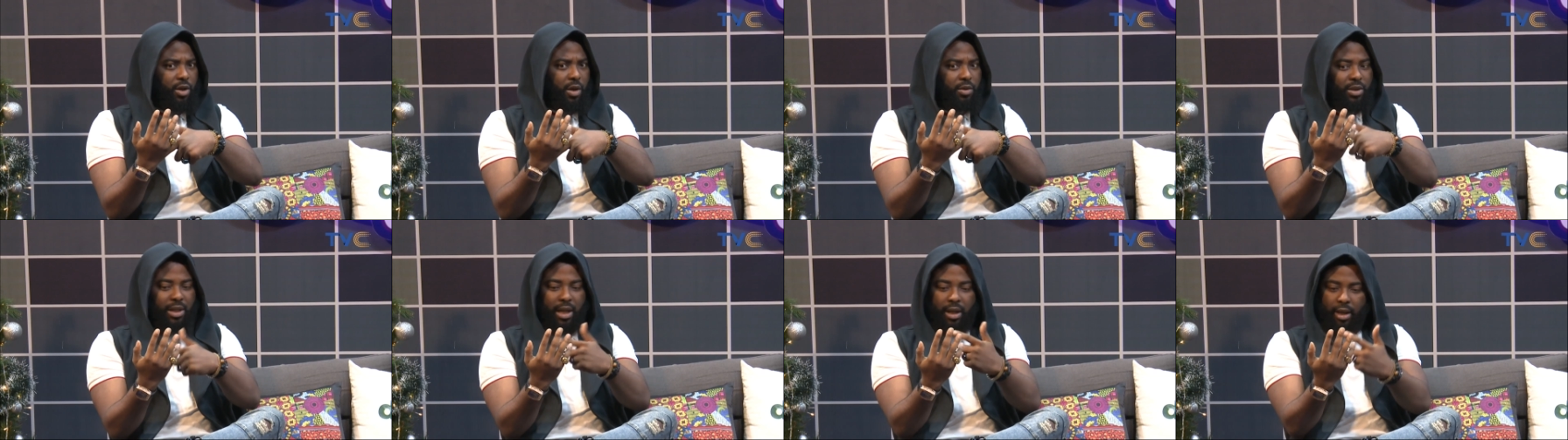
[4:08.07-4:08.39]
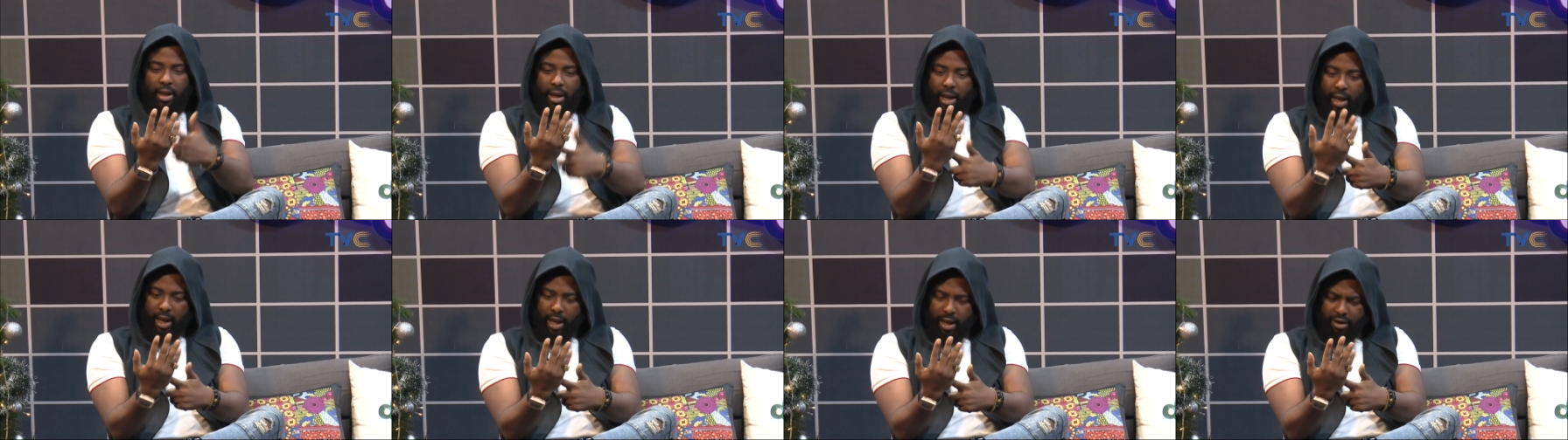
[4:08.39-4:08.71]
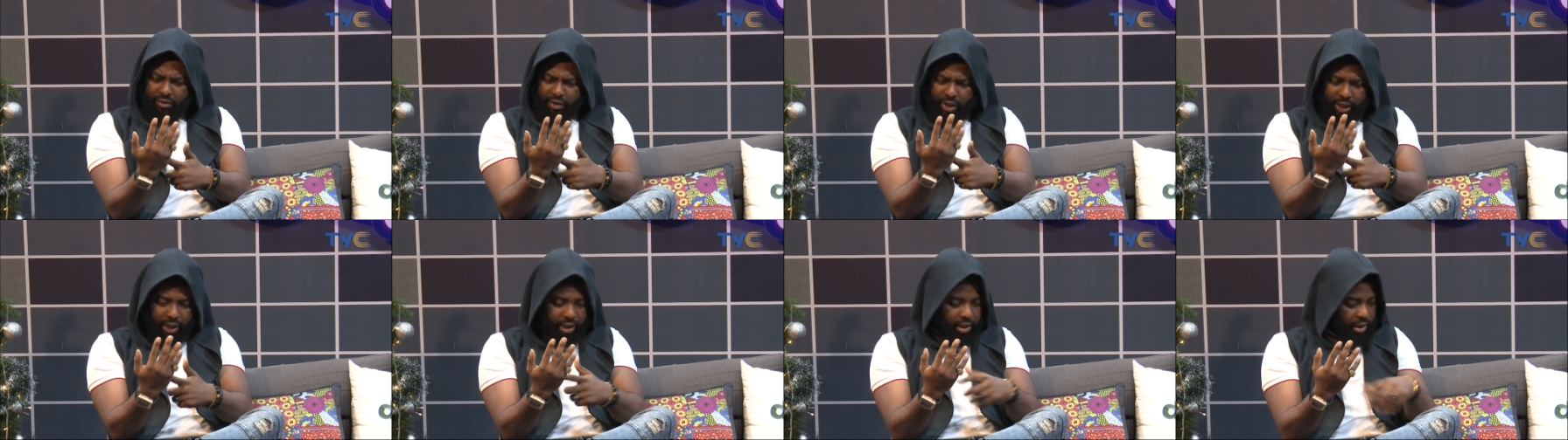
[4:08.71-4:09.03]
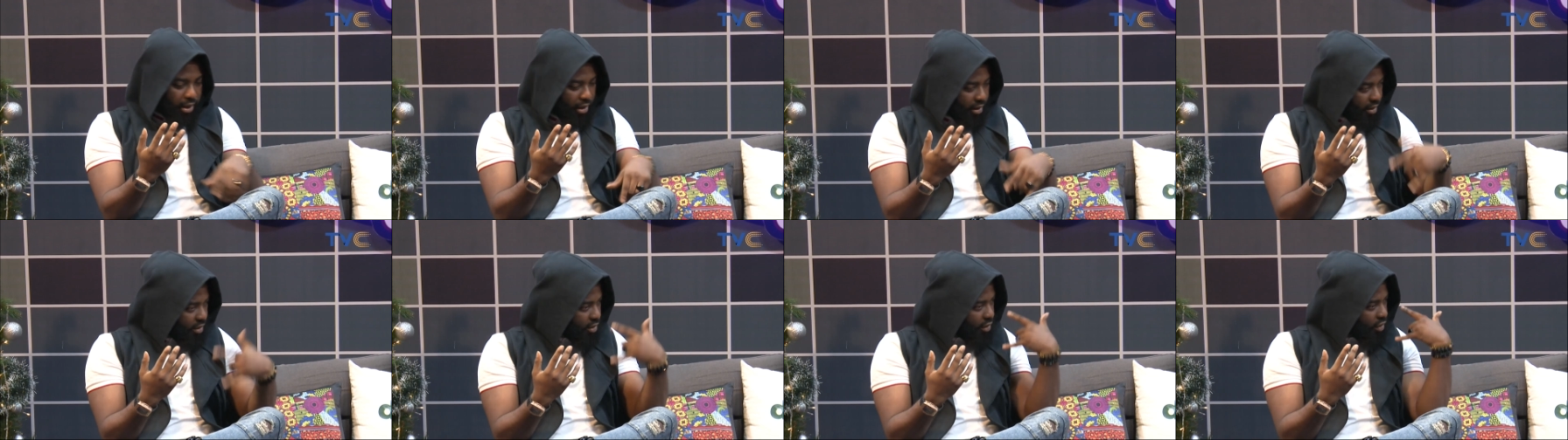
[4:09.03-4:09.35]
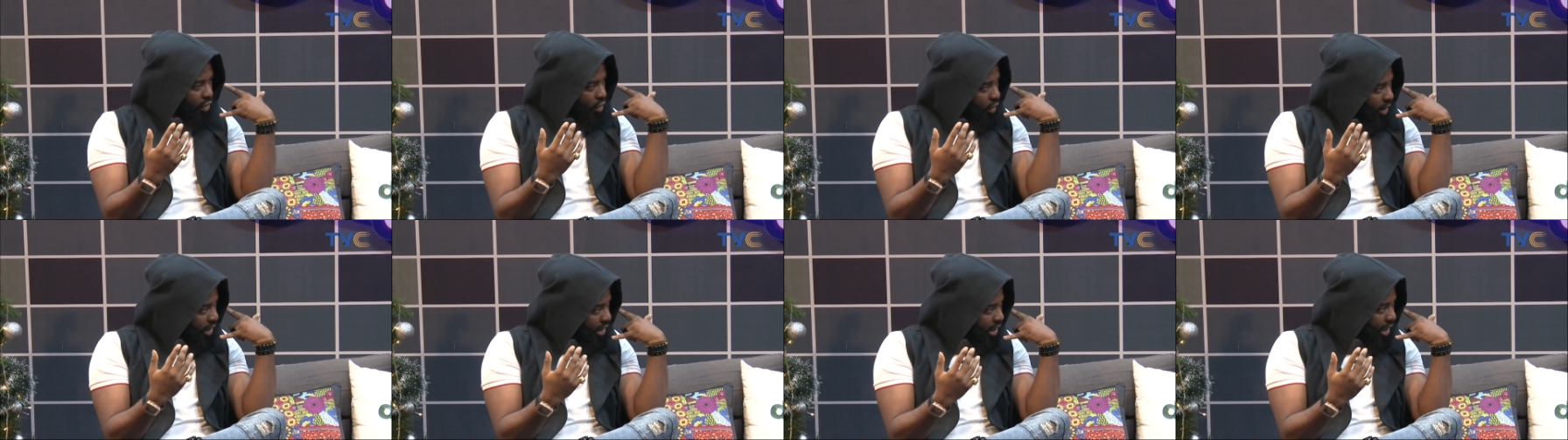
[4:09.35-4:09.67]
So I was like, ah, Ric,
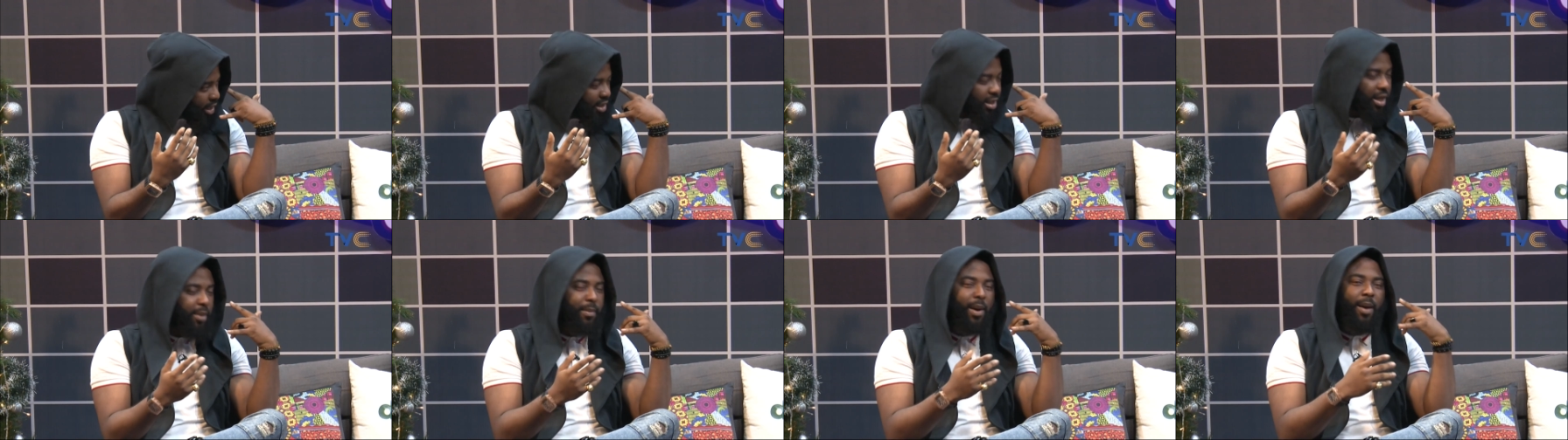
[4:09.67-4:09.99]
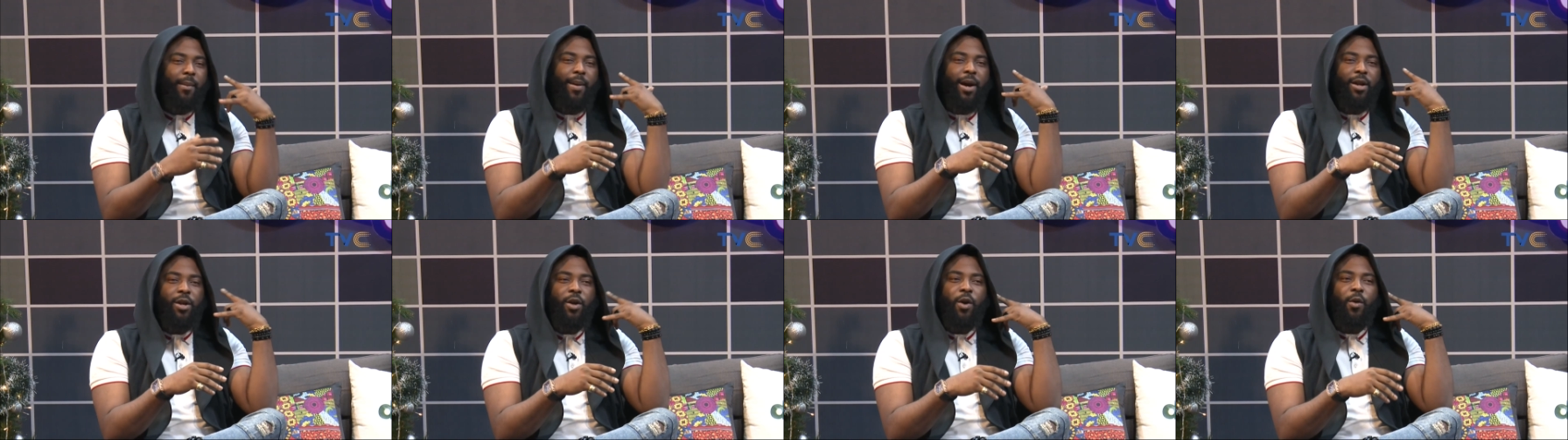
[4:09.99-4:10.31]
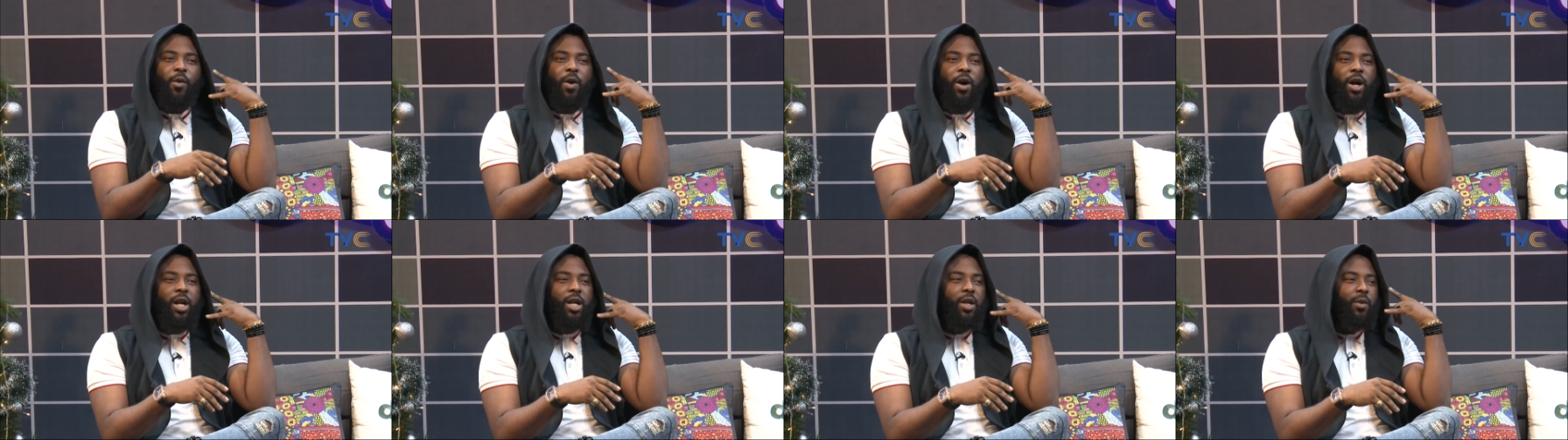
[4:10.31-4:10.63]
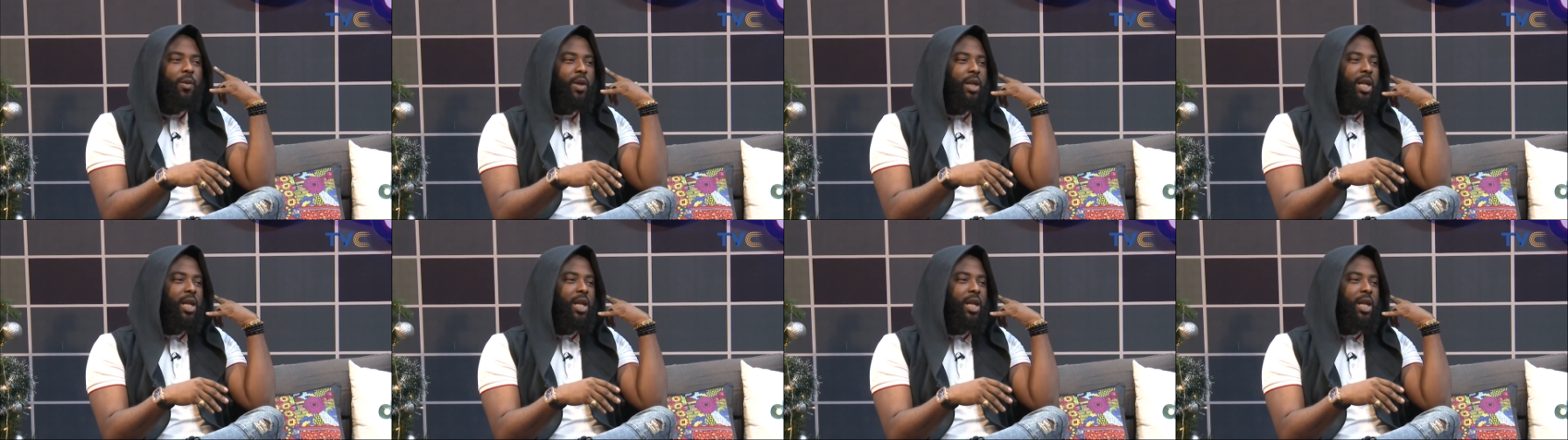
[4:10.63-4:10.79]
you were there. He said, Baba, don't worry.